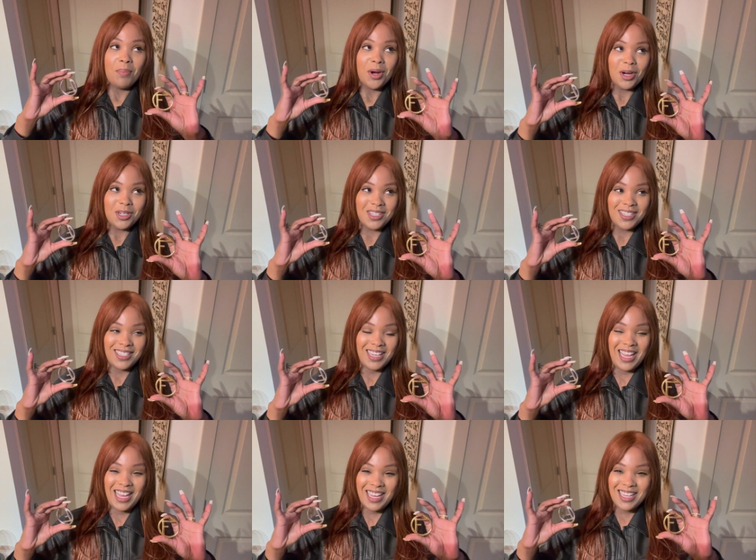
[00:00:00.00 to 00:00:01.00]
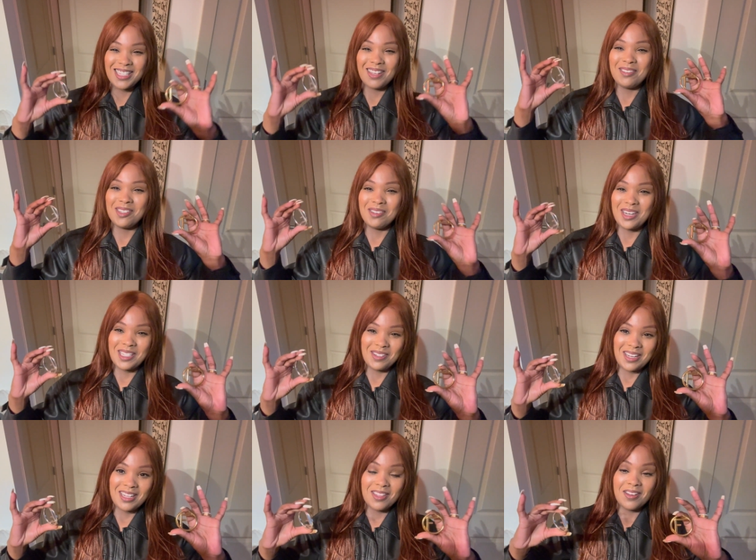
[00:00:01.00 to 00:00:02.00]
purchases of
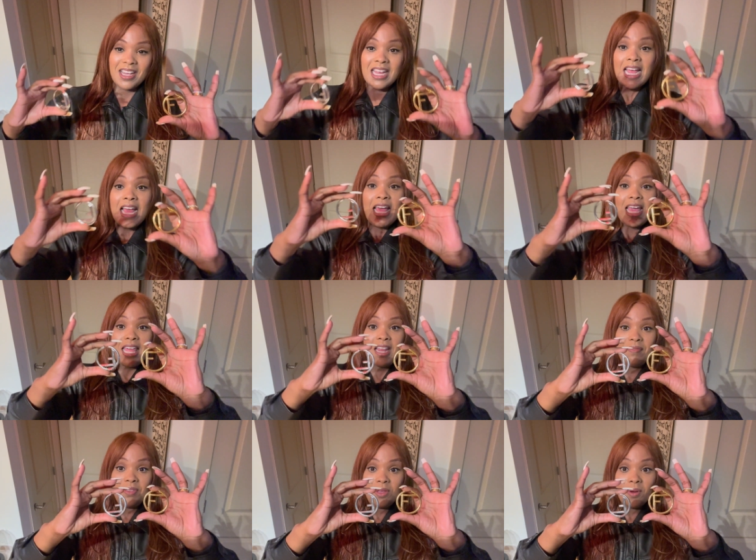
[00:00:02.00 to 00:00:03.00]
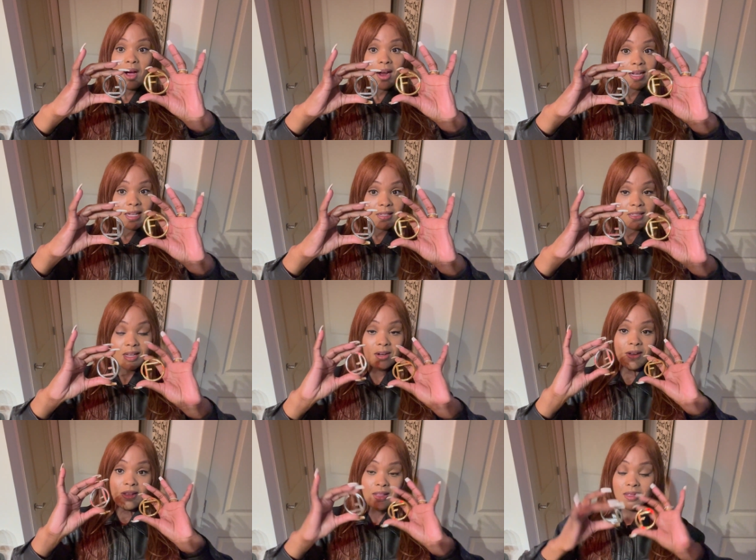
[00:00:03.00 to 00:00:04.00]
2023. And if you are
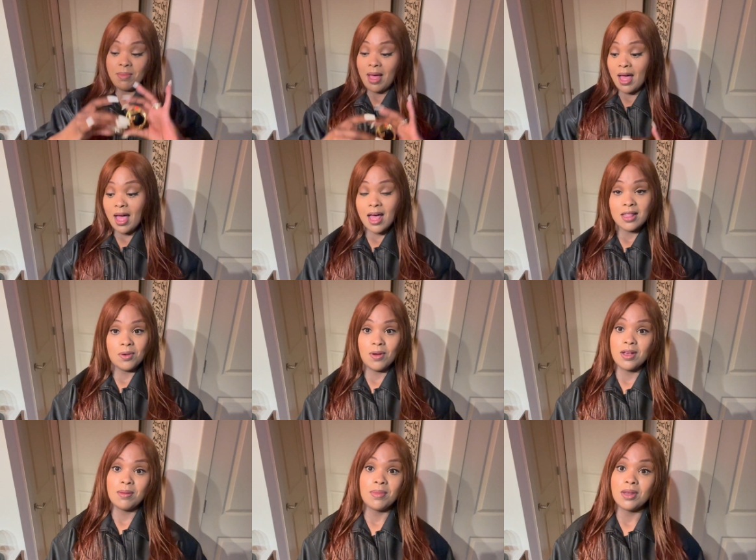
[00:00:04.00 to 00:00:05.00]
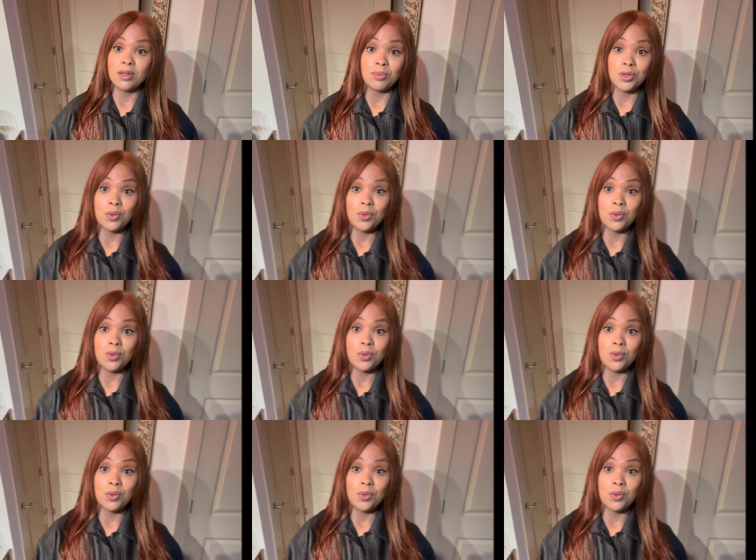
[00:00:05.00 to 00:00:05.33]
considering them, I highly recommend them. You